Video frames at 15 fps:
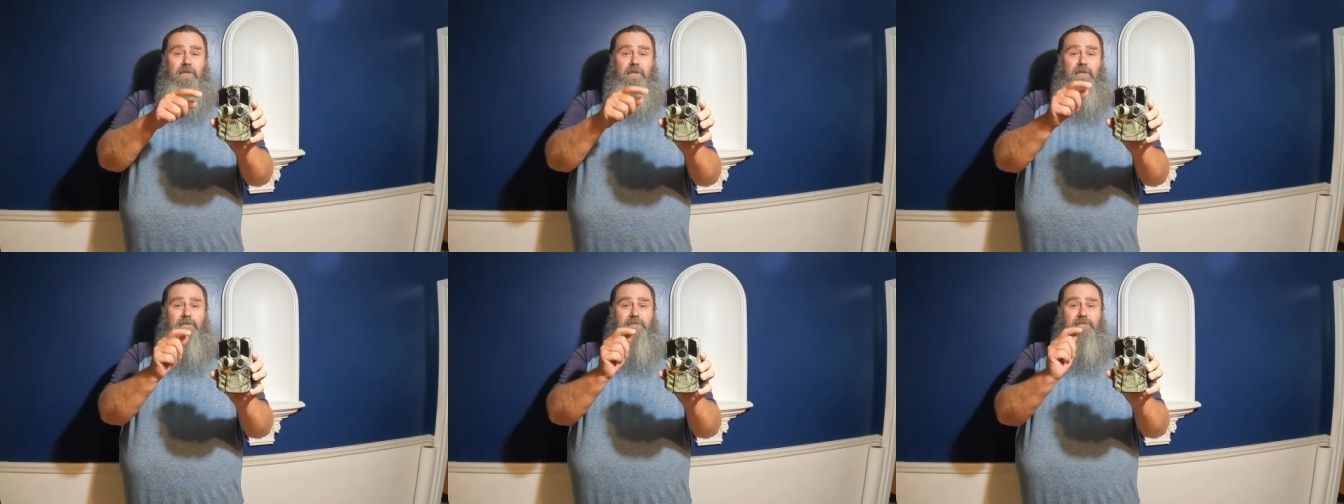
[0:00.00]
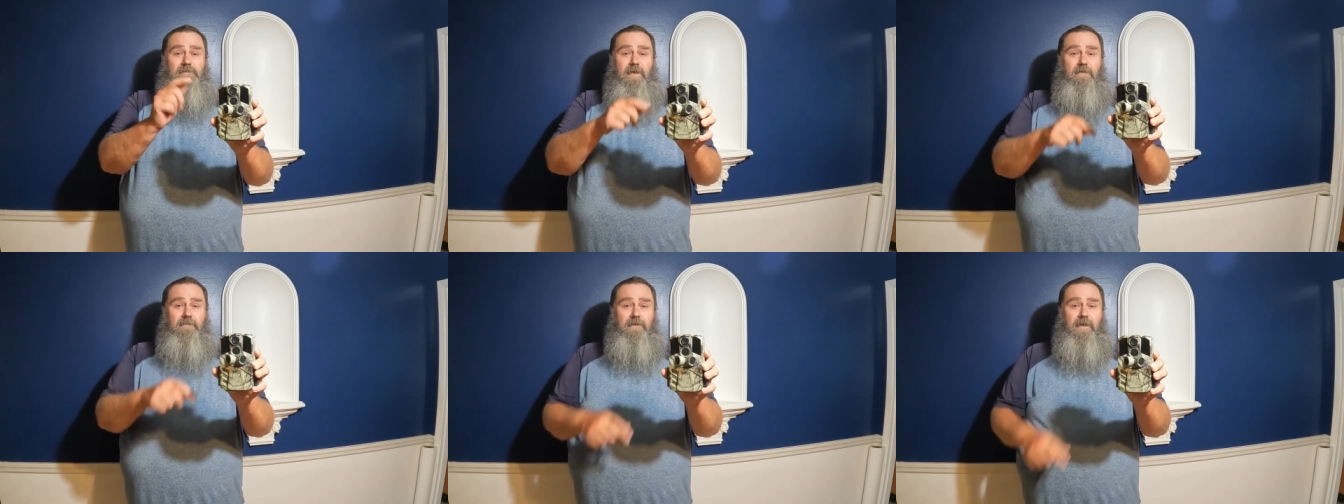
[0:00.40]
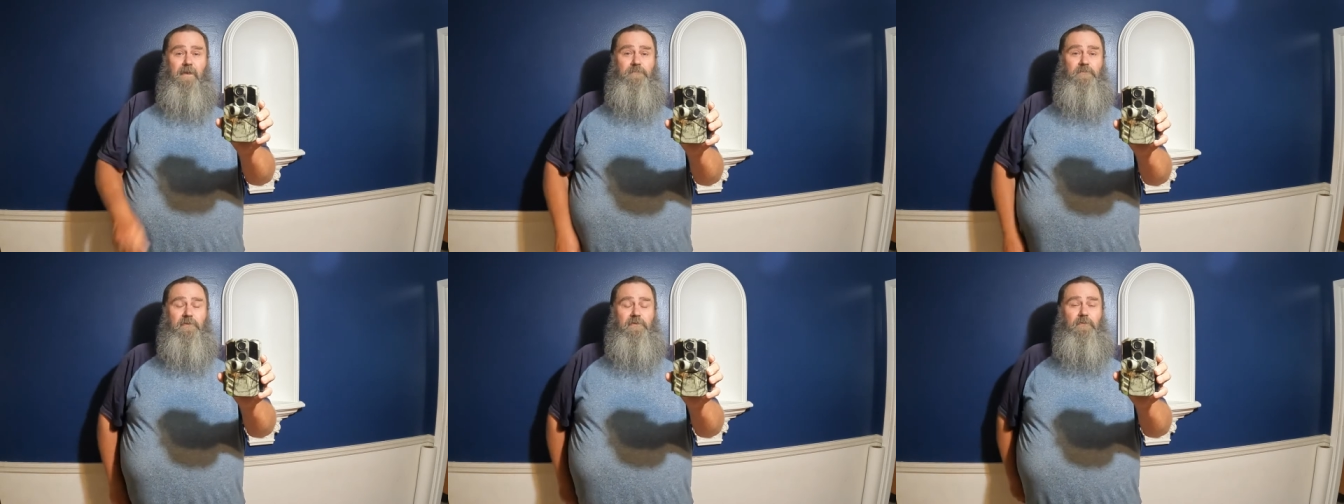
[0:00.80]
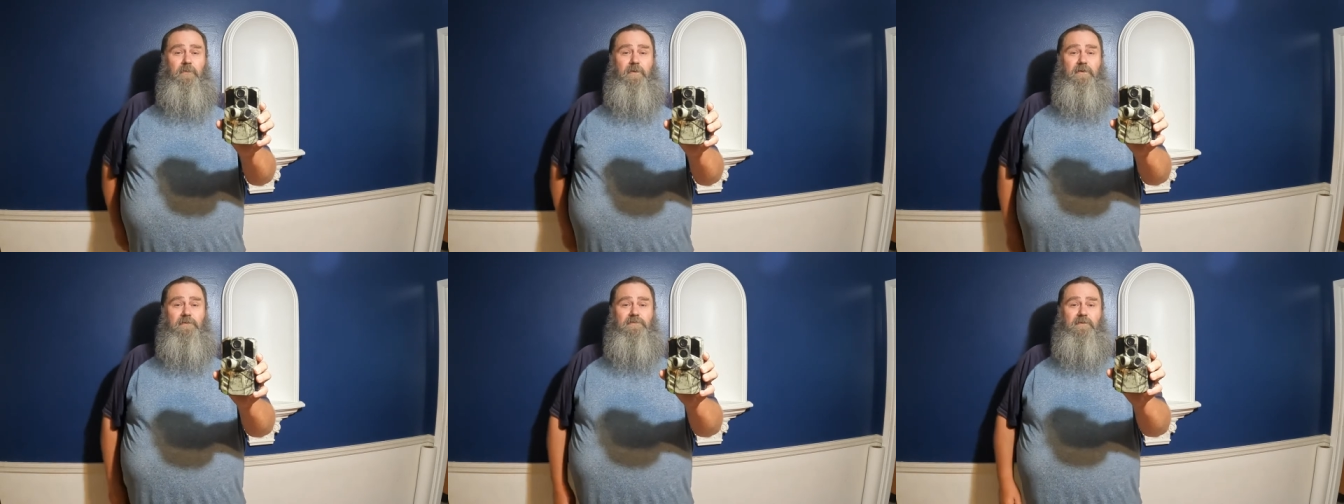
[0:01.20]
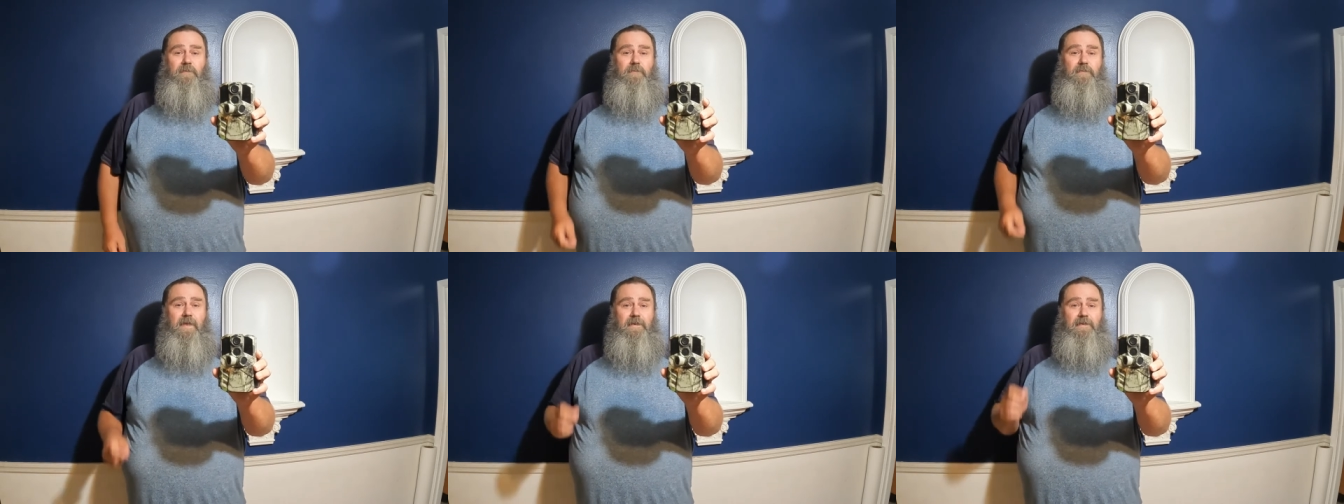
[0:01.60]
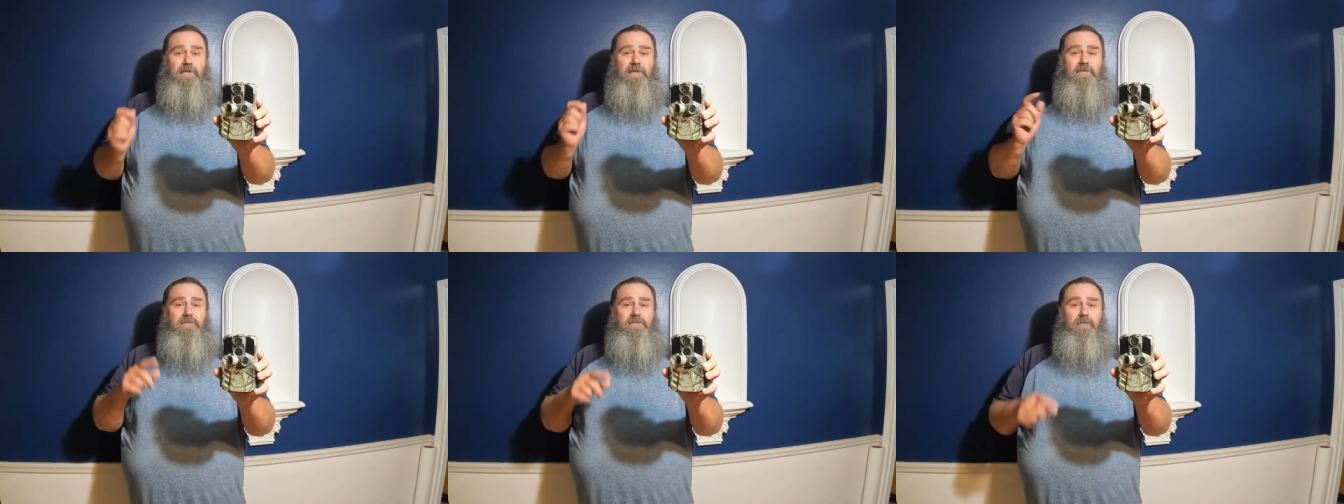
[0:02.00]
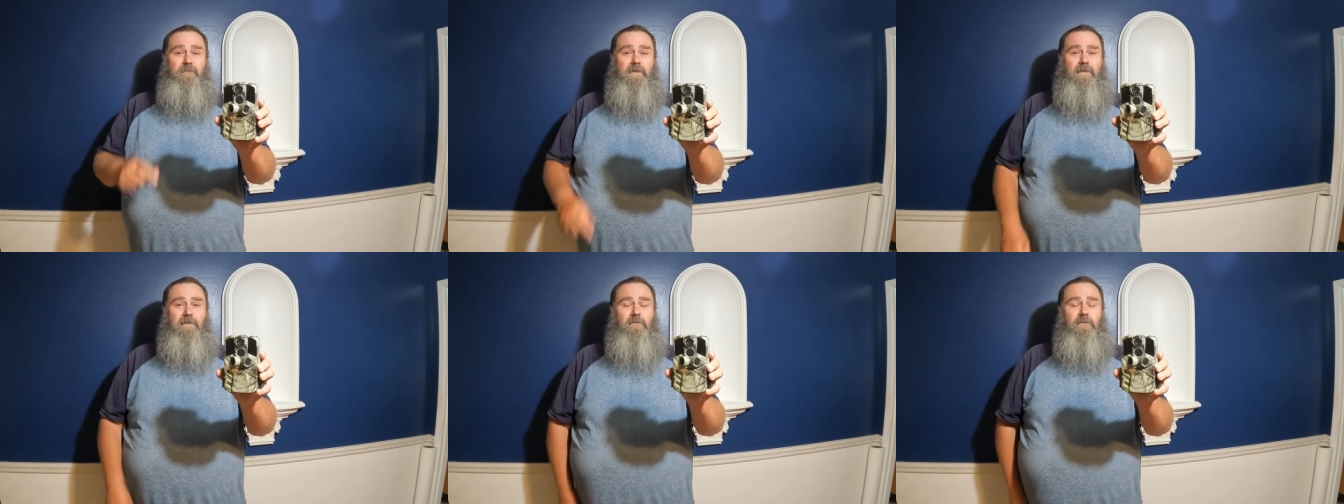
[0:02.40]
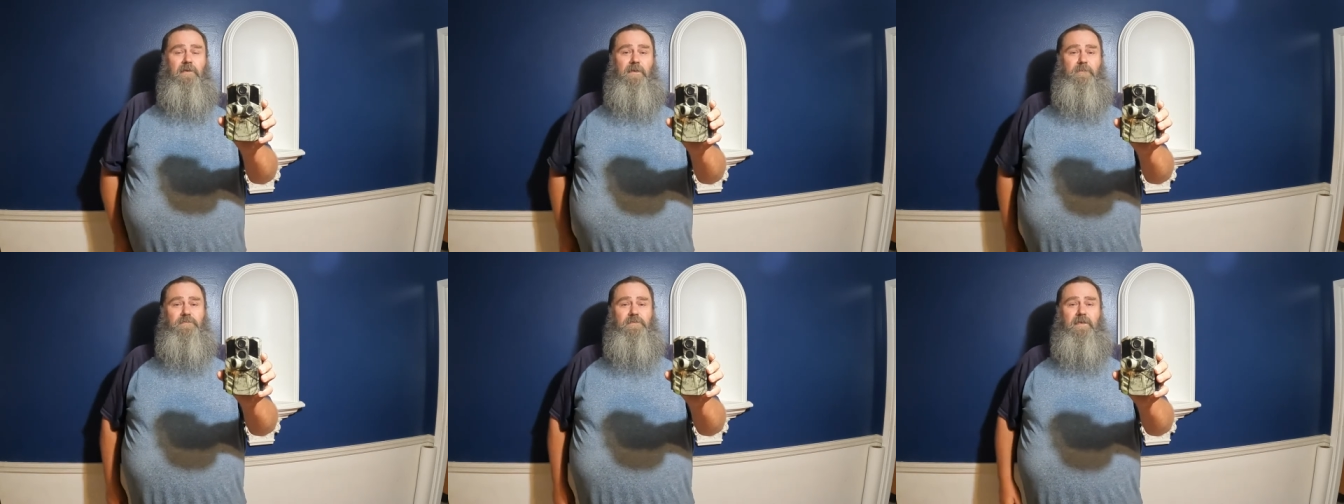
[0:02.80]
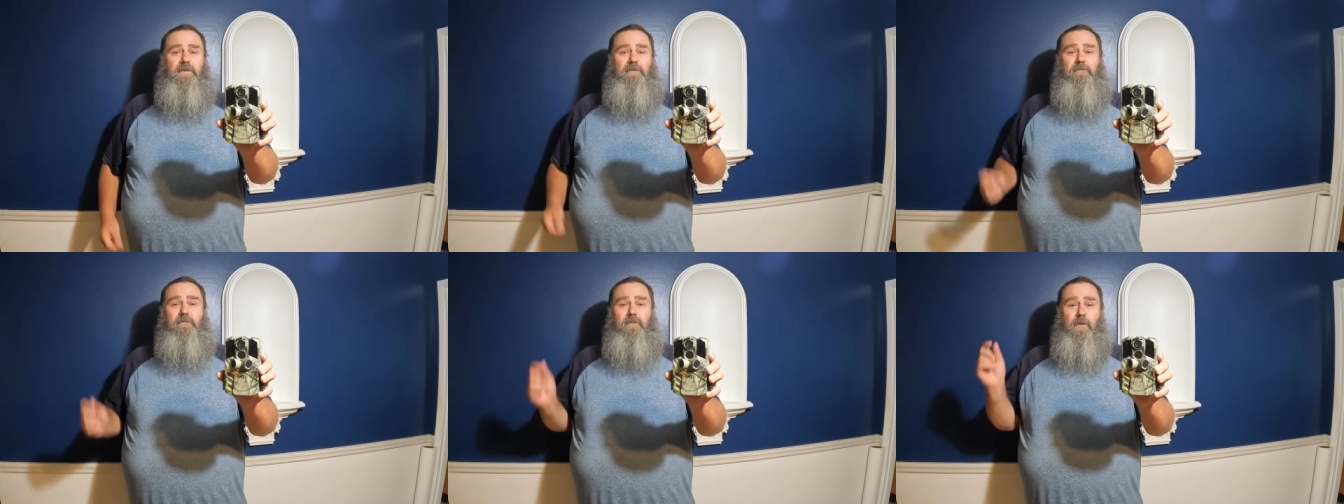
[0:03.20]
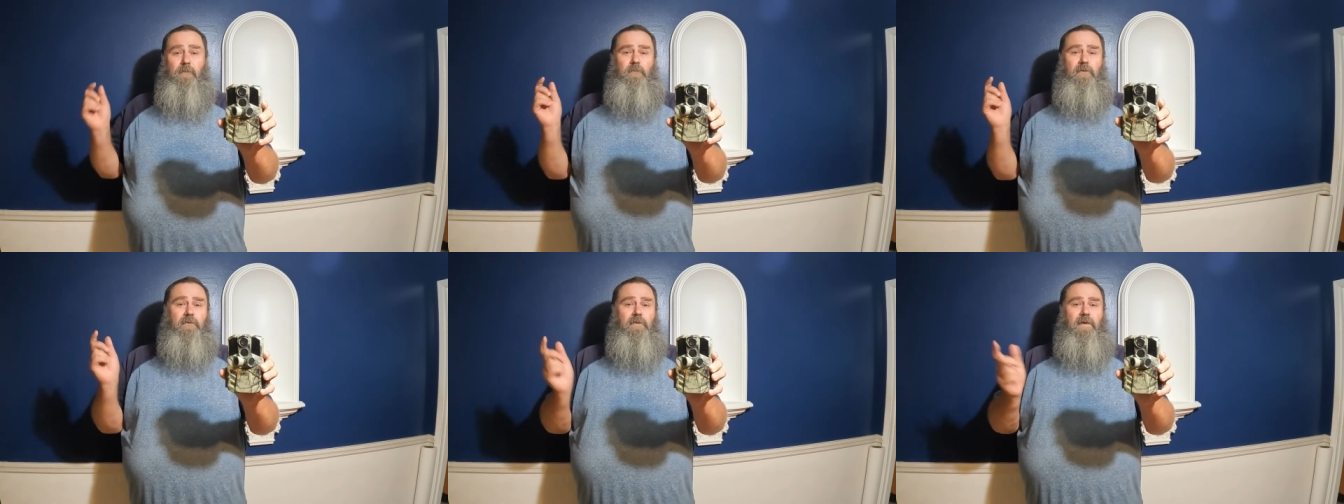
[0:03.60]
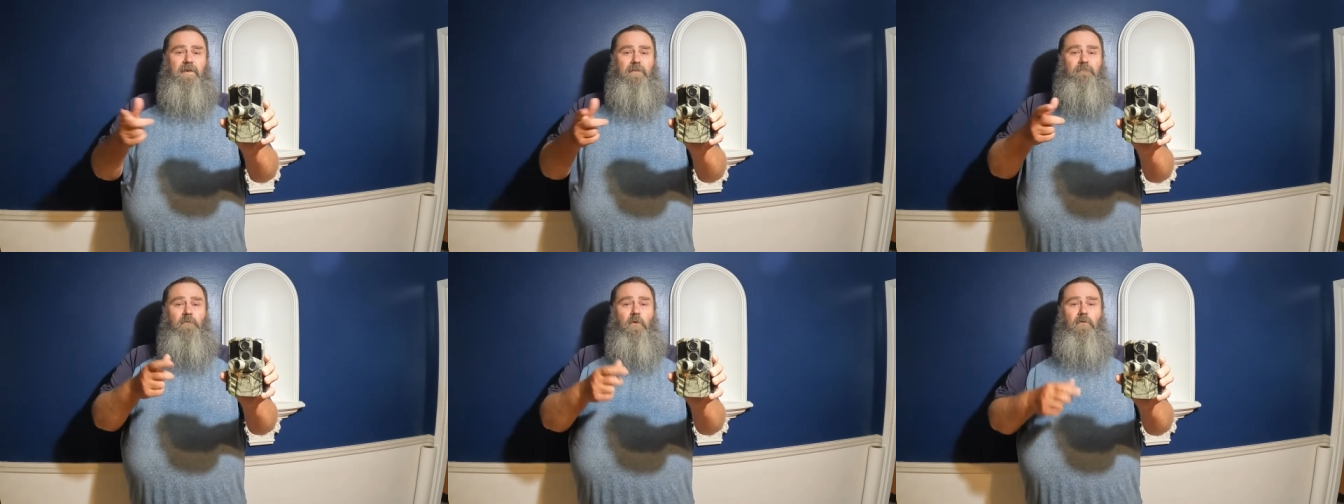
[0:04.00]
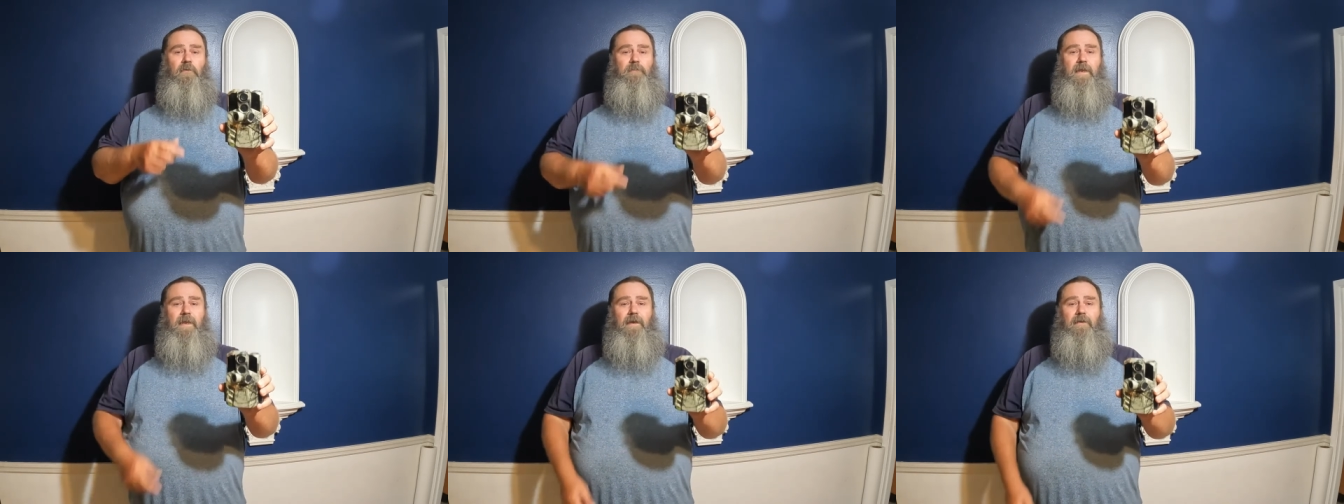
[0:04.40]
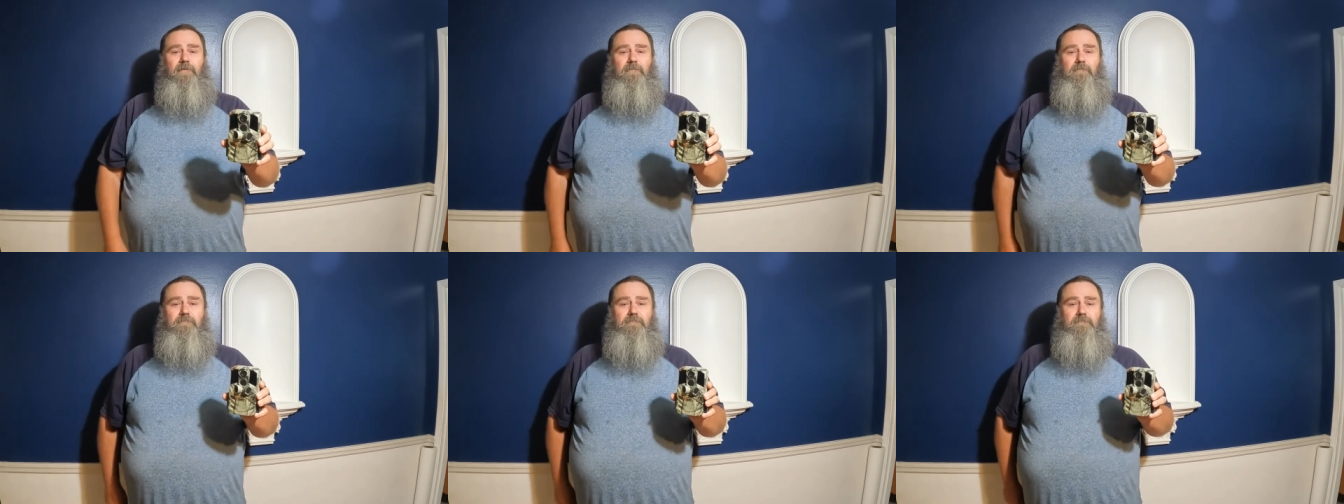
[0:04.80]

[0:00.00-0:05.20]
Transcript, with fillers: is sound capture, and you will hear some of that in these video clips, and I'm going to go ahead and roll them now.